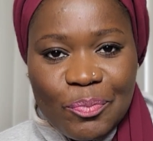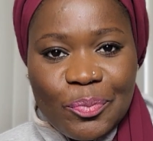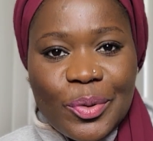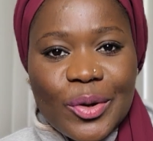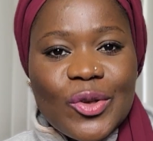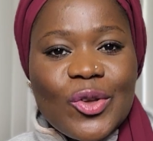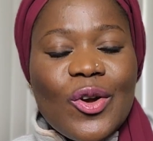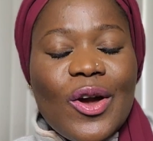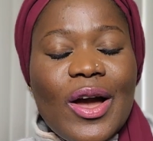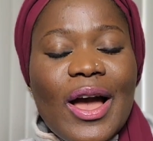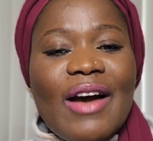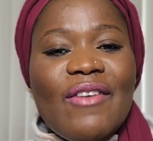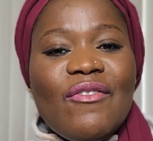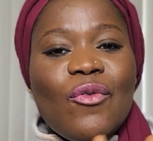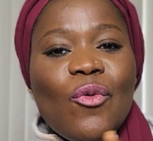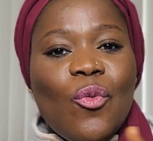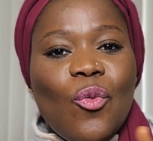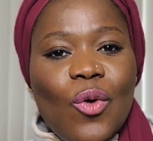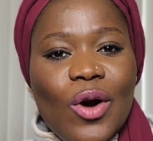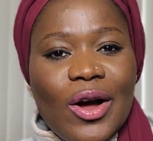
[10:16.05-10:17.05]
But you
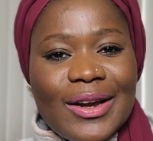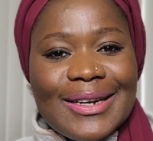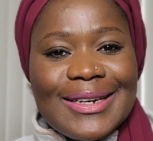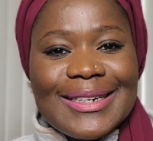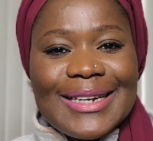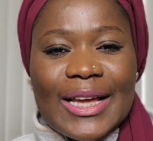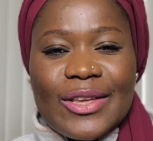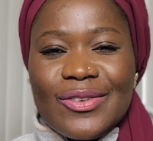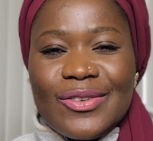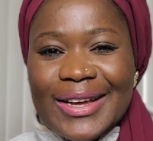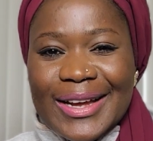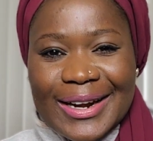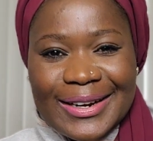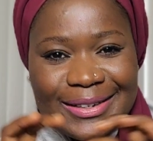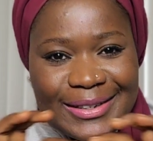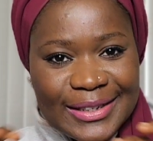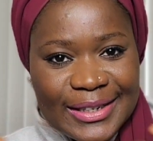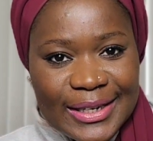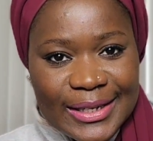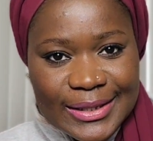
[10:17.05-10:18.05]
have one that you
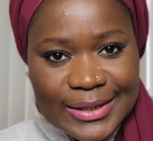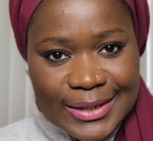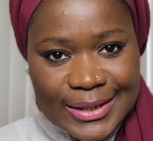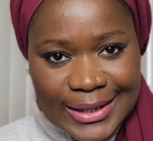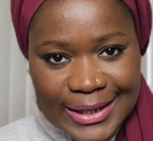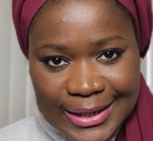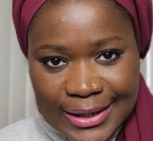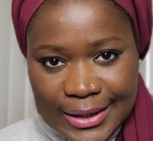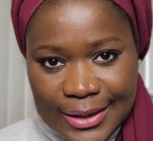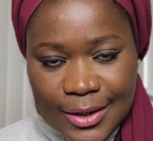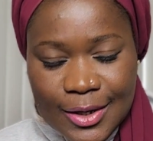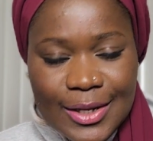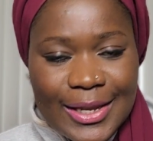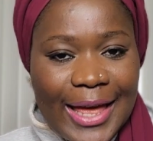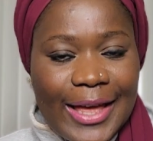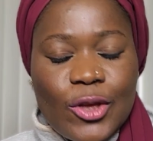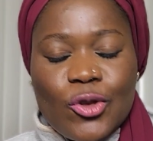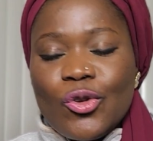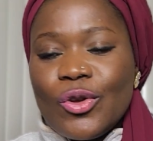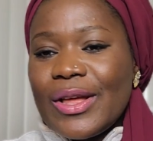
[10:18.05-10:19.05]
can relate in,
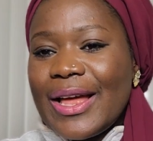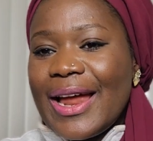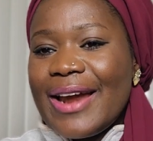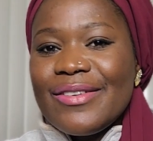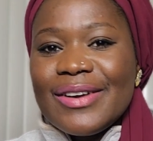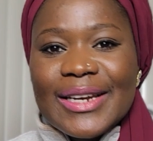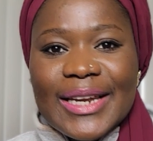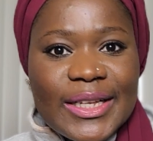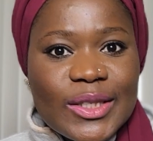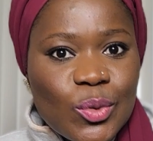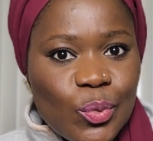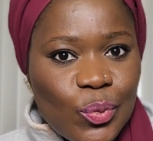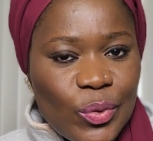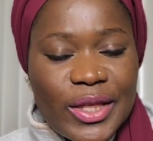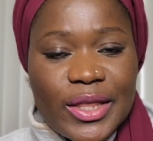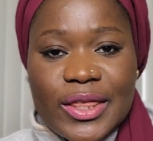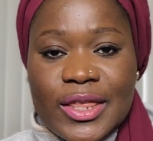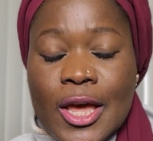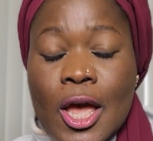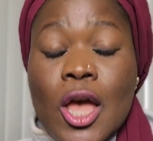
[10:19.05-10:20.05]
like you can relate
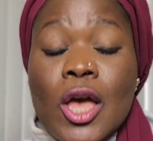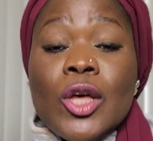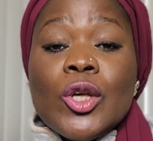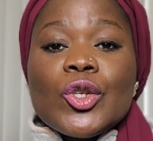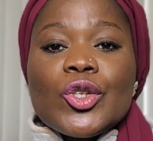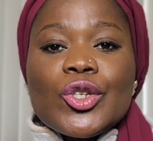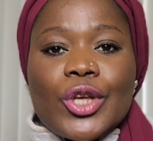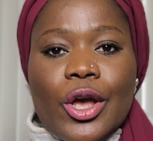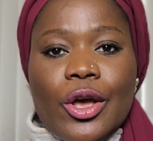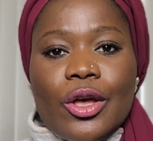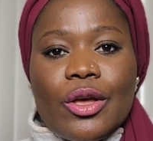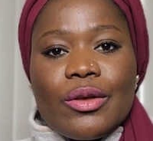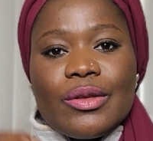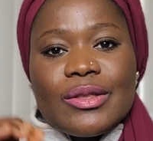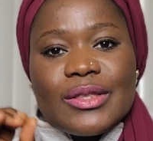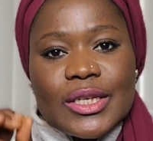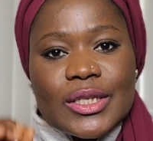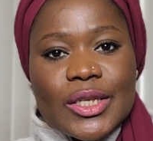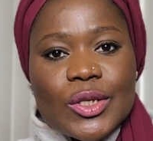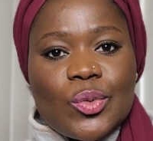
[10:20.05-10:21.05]
with. So
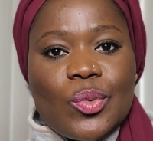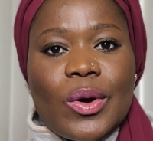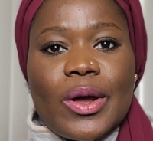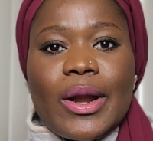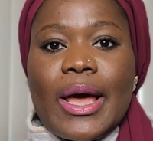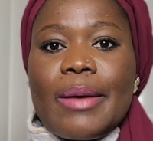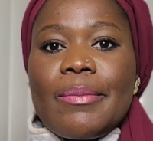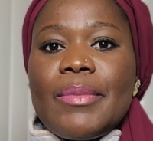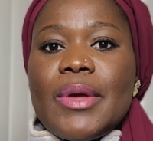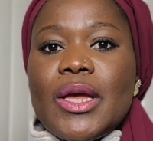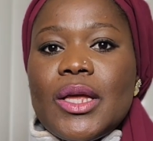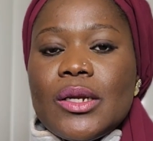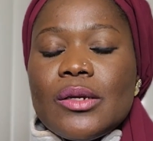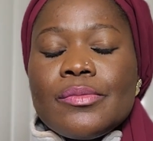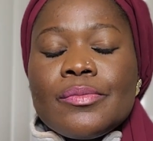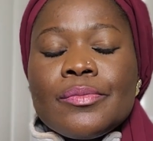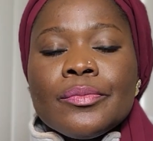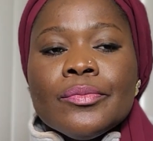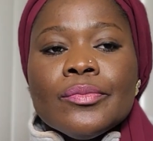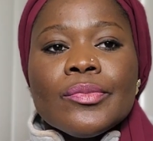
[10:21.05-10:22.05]
this is what I
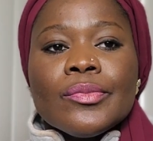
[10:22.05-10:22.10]
mean.